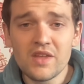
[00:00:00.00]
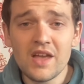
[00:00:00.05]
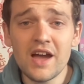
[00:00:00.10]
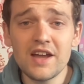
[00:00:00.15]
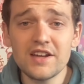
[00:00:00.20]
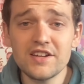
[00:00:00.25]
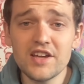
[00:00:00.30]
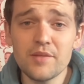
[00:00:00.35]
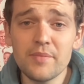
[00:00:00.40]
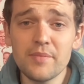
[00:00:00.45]

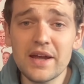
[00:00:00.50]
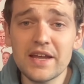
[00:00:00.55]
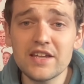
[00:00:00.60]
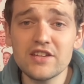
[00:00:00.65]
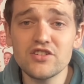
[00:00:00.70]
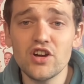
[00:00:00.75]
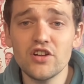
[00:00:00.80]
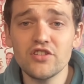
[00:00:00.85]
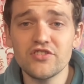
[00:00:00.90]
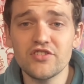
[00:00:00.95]
And you had Mikey
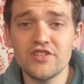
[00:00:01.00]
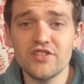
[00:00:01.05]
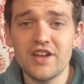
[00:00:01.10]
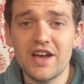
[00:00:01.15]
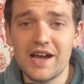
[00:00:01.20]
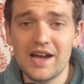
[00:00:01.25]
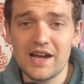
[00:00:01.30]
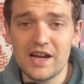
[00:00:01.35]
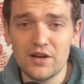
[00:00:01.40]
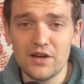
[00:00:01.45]
Johnson,
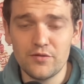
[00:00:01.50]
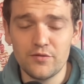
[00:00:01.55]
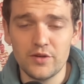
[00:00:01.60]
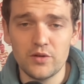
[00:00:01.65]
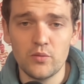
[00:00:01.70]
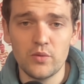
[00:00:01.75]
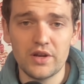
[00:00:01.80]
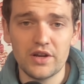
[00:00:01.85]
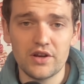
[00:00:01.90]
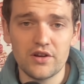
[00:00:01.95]
a half-fit
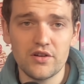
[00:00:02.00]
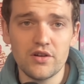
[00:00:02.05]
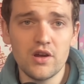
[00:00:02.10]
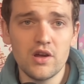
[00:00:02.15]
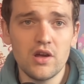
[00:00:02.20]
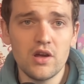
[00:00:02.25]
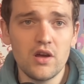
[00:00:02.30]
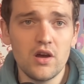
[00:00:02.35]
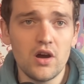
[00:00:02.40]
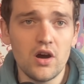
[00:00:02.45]
winger,
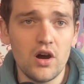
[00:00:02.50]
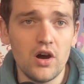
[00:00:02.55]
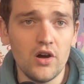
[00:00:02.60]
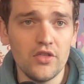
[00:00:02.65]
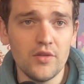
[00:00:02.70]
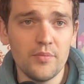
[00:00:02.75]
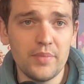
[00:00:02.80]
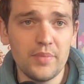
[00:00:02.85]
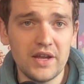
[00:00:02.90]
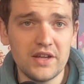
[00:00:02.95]

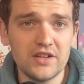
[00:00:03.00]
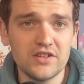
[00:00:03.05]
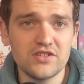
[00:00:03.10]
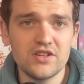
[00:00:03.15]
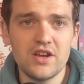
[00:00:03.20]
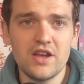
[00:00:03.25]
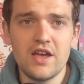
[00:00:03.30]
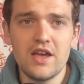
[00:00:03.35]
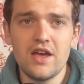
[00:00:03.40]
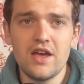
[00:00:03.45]
on the bench.